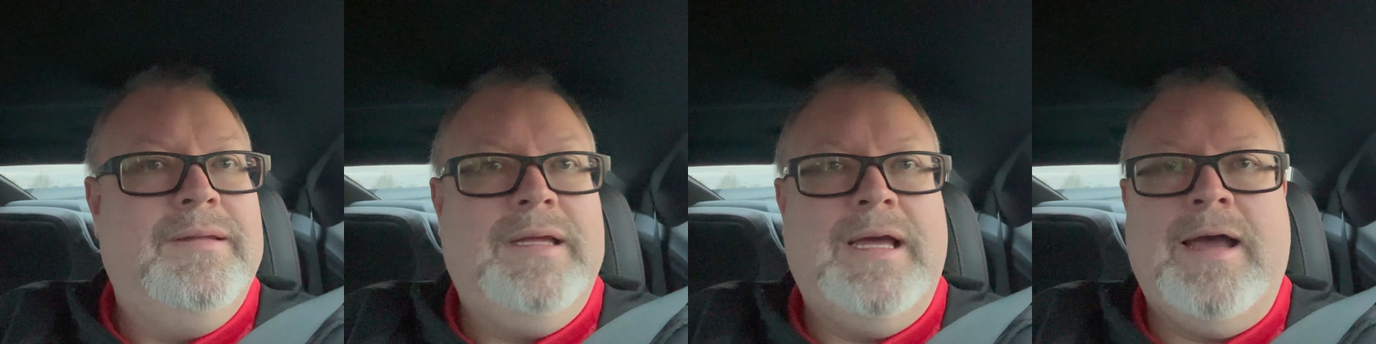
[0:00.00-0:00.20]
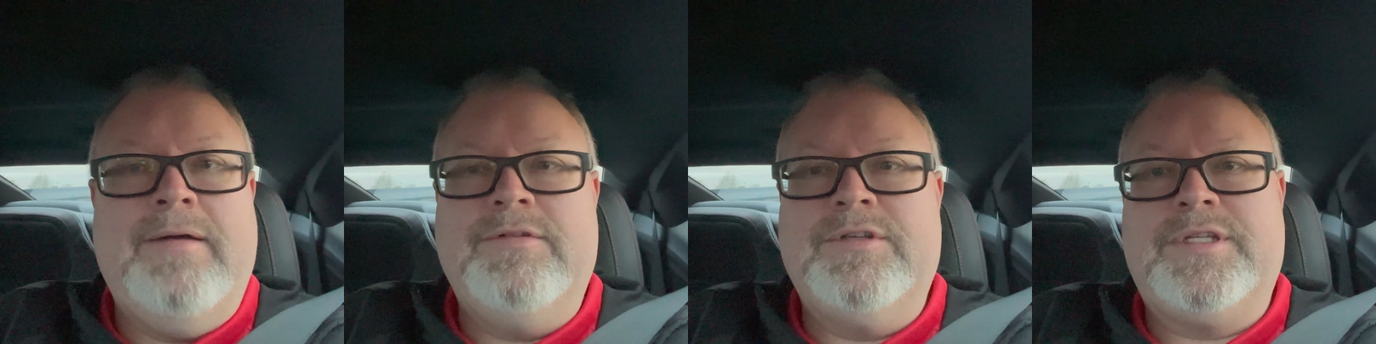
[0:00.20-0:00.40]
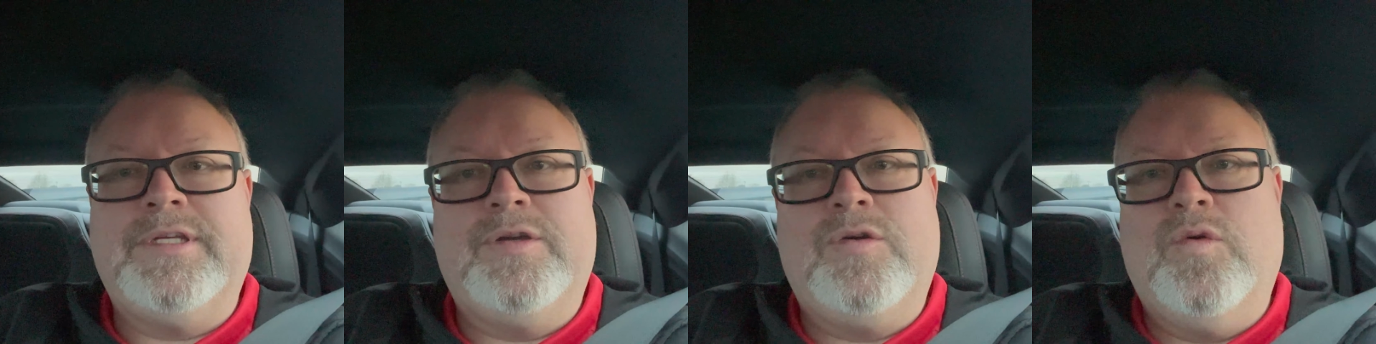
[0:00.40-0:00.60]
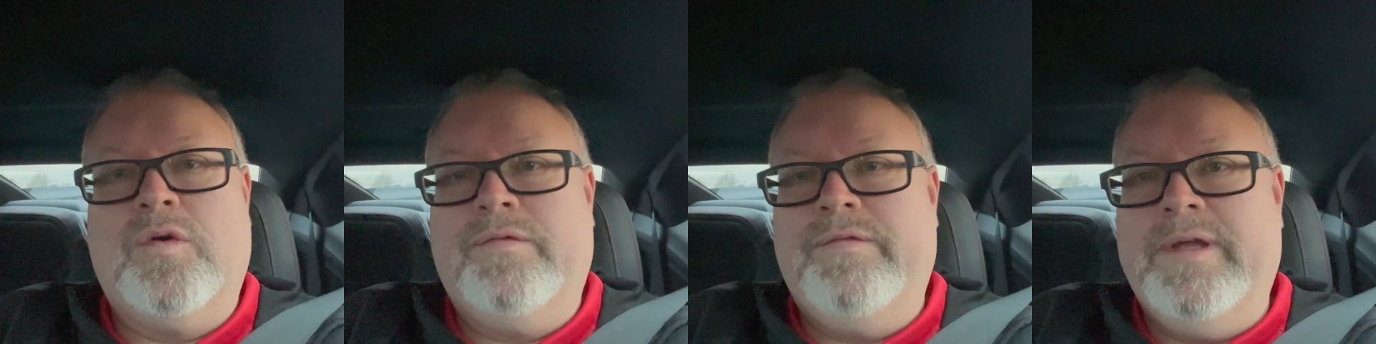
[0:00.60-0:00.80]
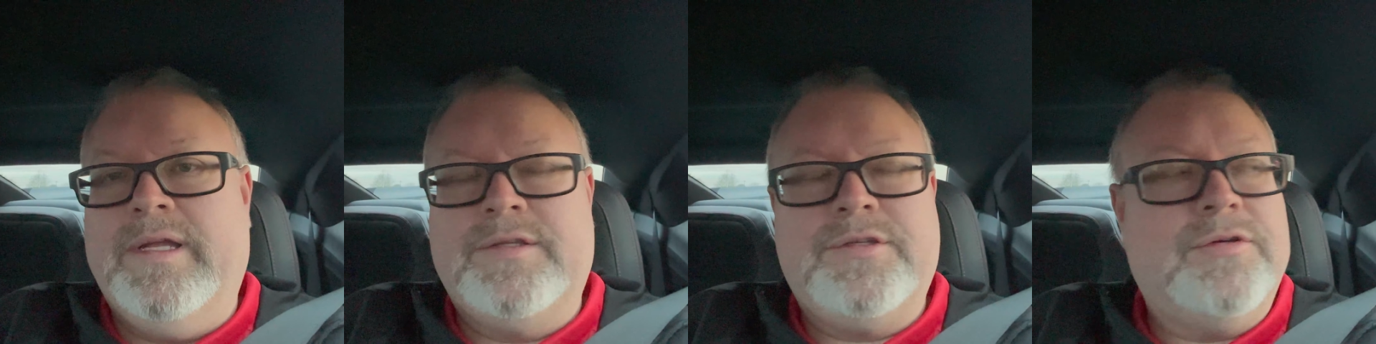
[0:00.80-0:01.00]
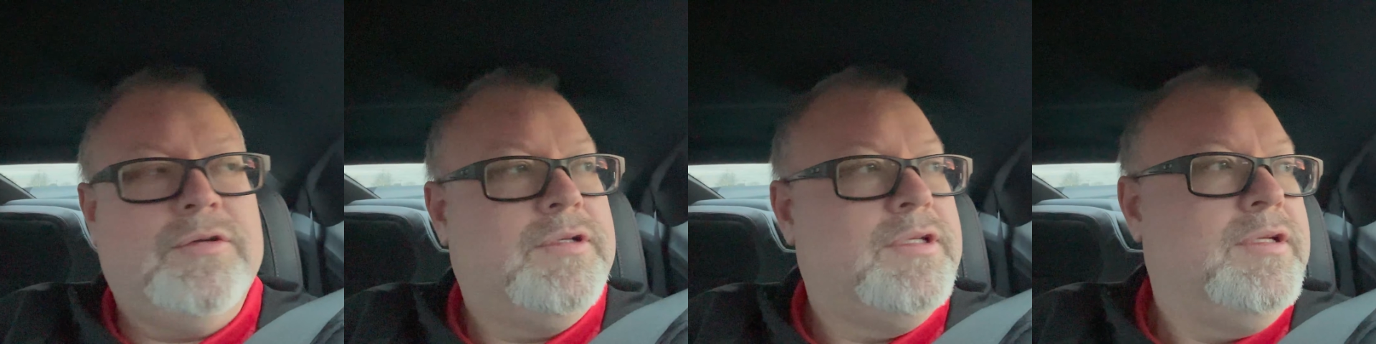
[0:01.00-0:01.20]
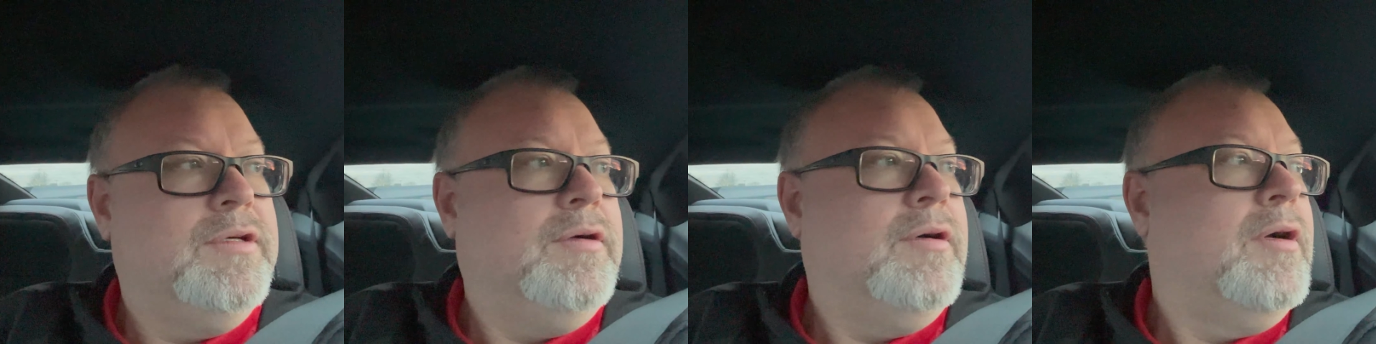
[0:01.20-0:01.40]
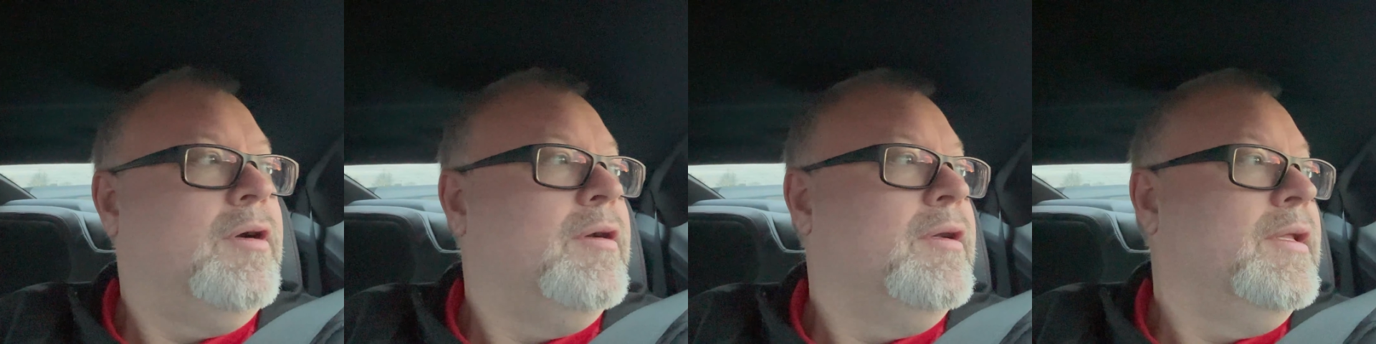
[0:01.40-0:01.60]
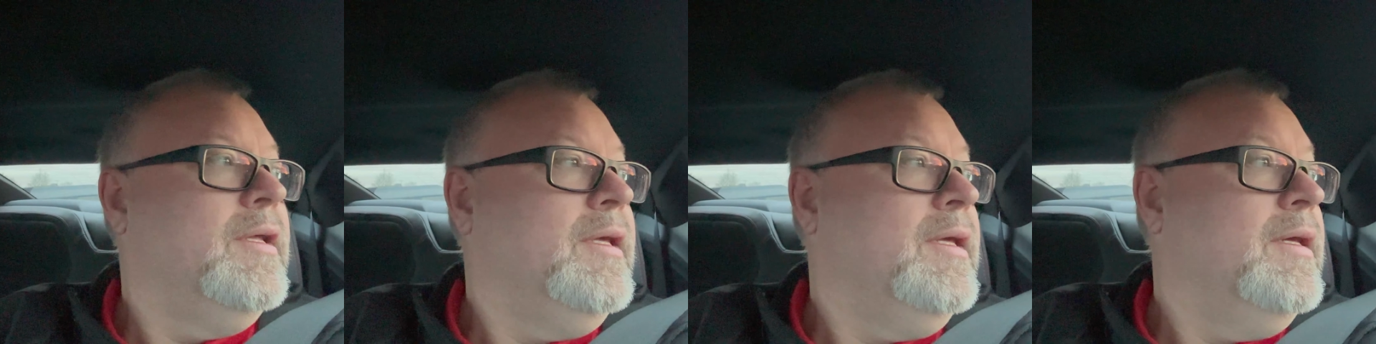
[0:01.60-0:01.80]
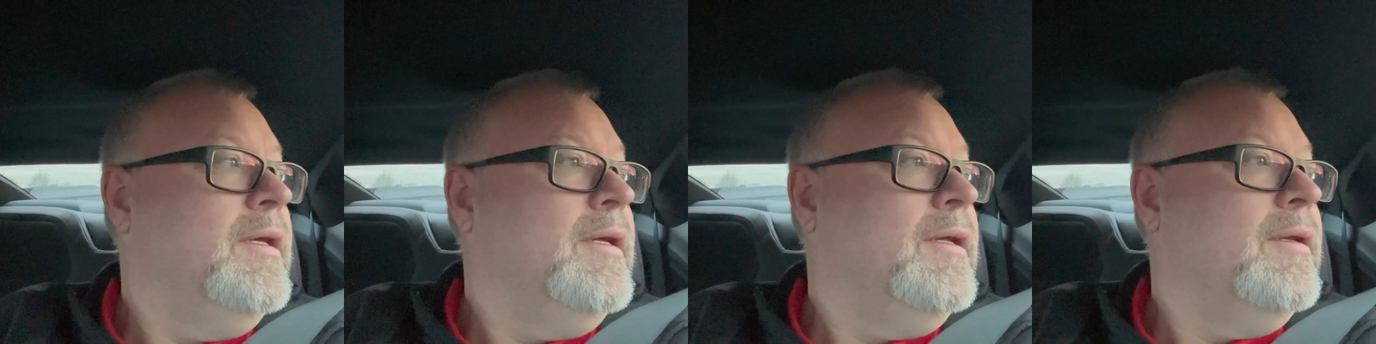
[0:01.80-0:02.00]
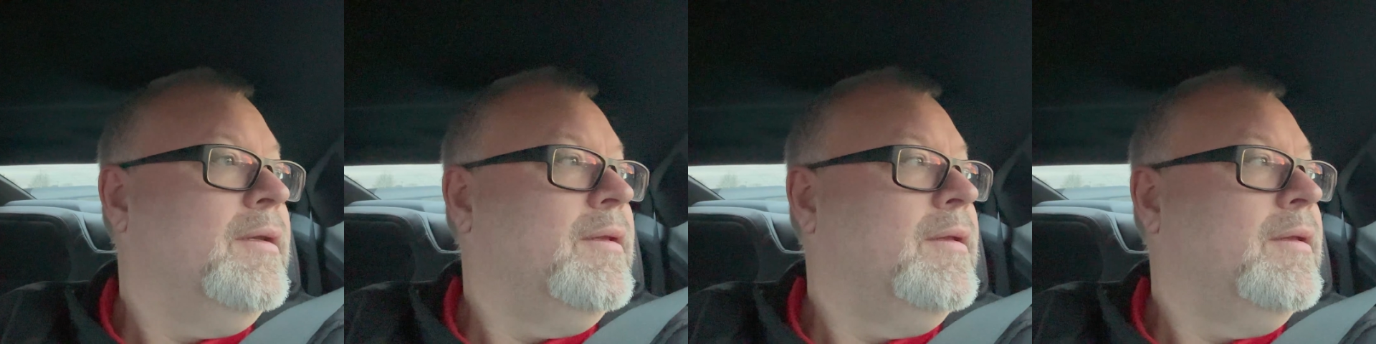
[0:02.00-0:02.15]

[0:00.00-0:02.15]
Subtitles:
Obviously, Corvettes are still hard to get.